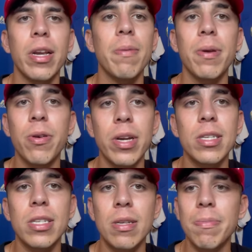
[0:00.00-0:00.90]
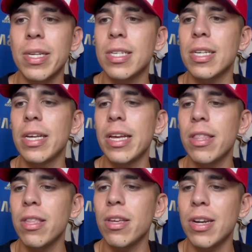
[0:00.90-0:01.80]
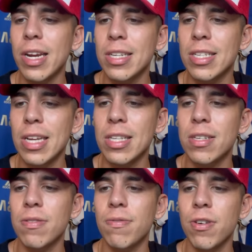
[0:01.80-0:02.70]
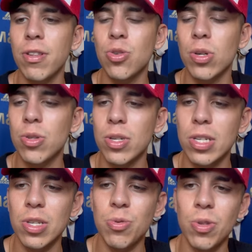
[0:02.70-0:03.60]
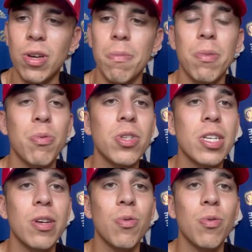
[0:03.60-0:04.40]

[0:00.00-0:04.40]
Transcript: It'd be great to see Messi in the United States for the 2026 World Cup. But we'll see.